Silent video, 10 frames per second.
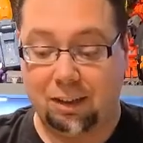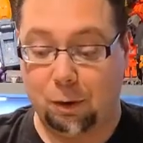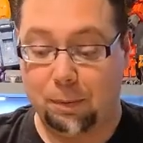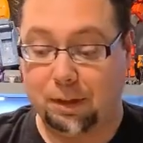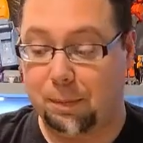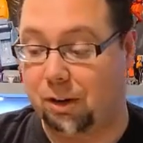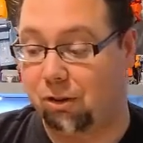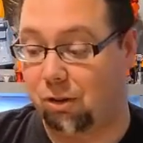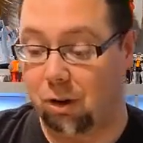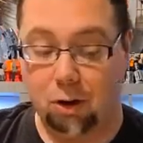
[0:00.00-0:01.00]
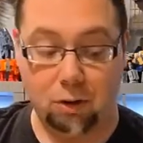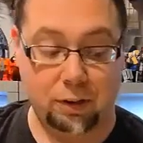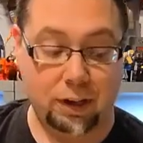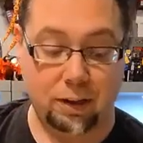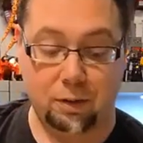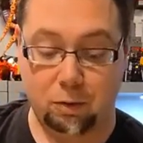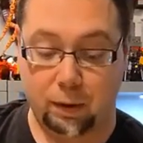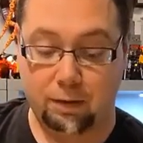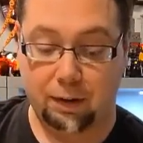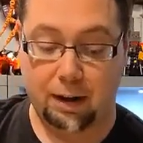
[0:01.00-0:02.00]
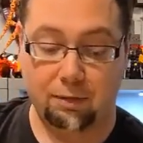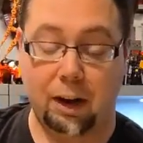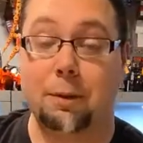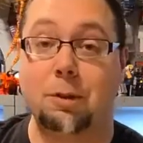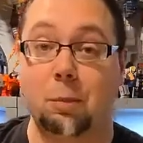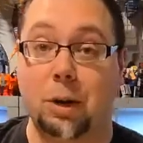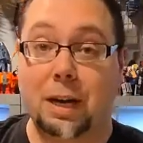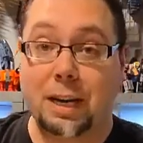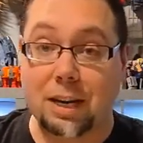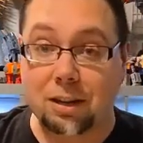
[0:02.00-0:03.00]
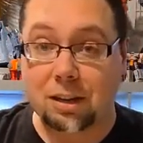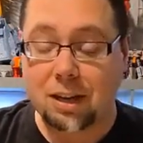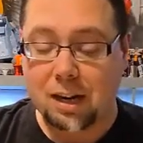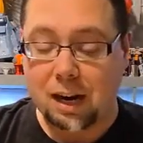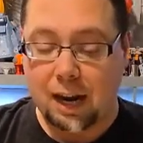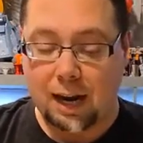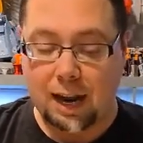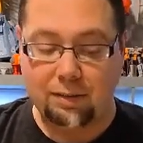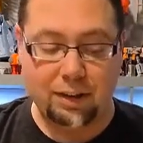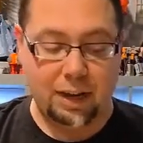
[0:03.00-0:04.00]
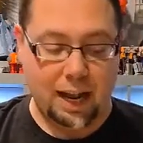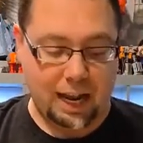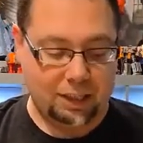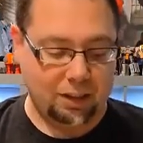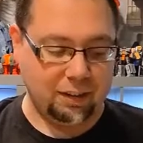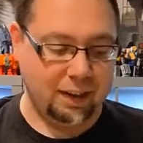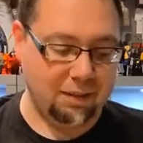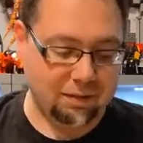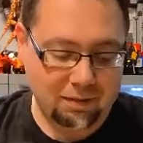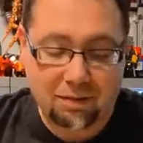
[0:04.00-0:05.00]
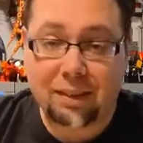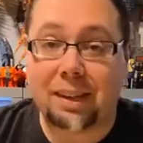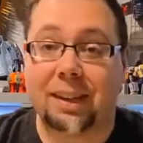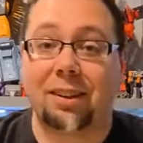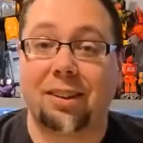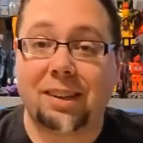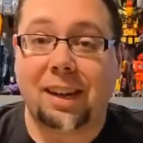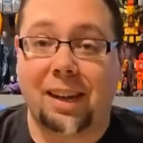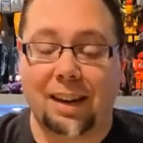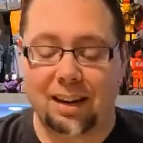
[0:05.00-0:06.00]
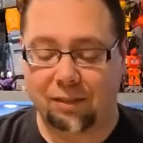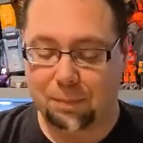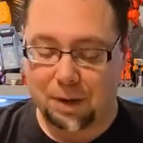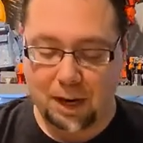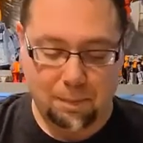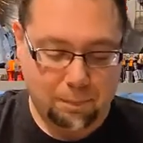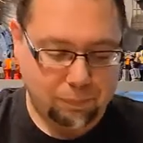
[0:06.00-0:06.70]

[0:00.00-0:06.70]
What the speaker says: it open to make sure all the 25 volumes were in here. I haven't actually really looked at any of them yet.